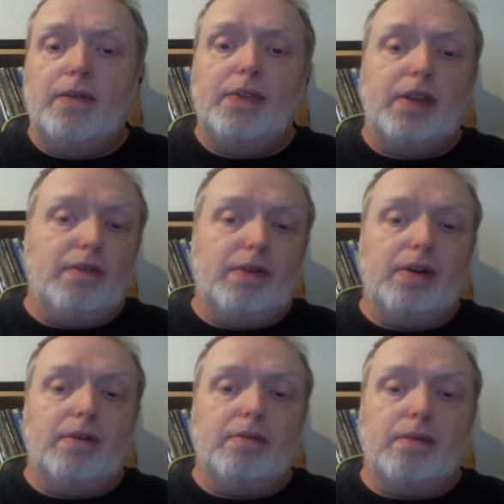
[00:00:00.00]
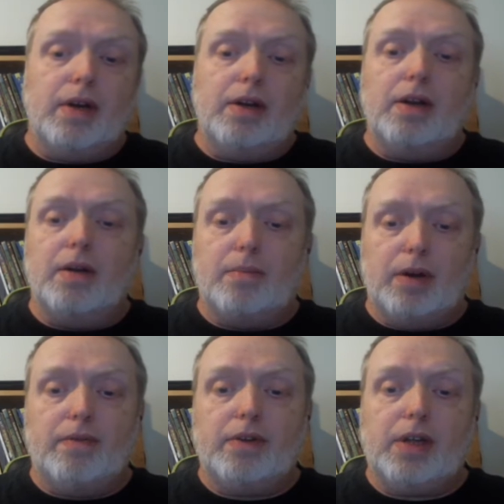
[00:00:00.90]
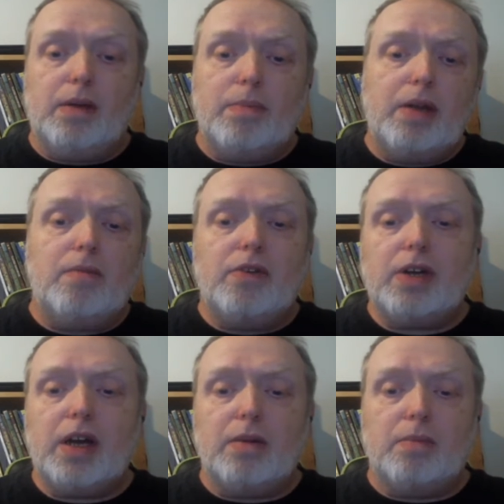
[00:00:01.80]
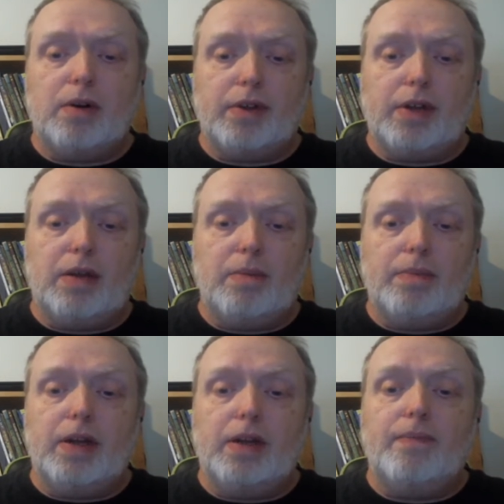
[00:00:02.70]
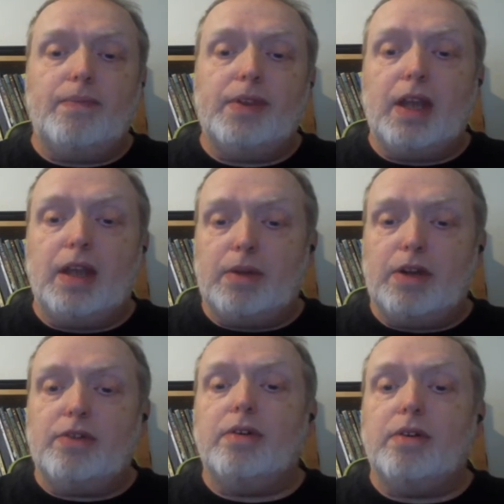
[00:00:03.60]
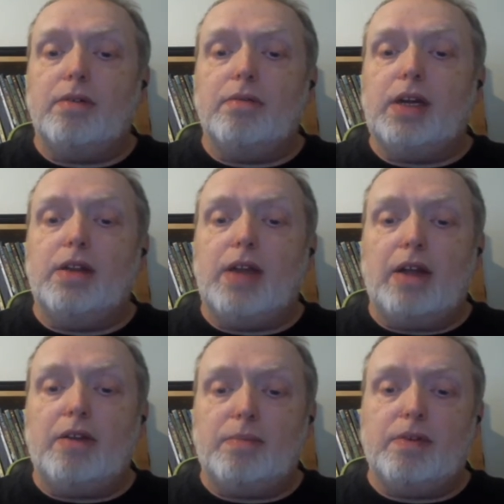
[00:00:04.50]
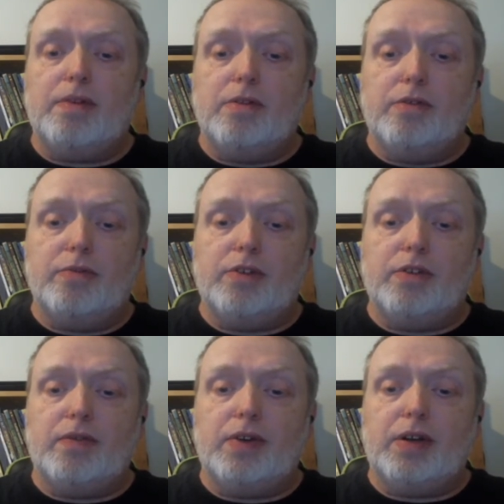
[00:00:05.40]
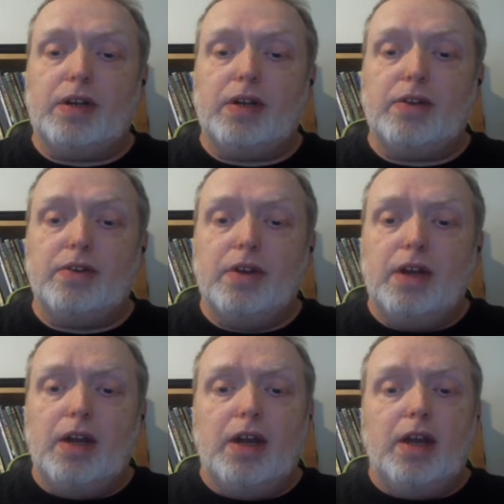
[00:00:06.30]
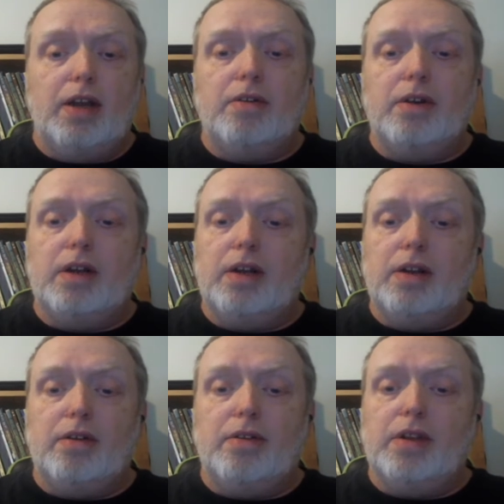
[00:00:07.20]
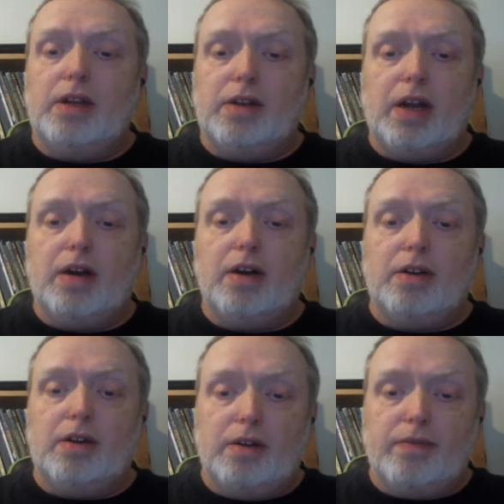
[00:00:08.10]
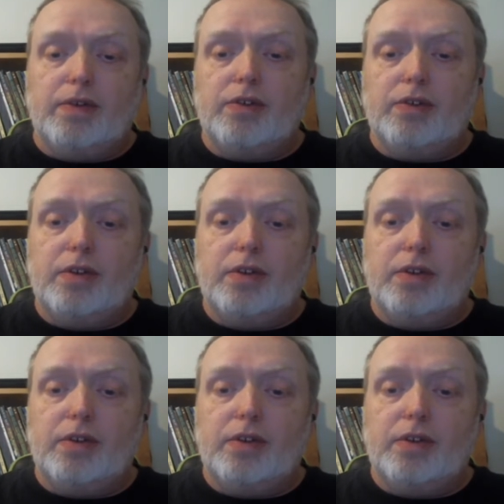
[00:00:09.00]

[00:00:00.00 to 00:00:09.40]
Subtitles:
If you're going to run a Marvel campaign, which kind of Marvel campaign? And make sure you read those specific details. You don't need to know the entire universe.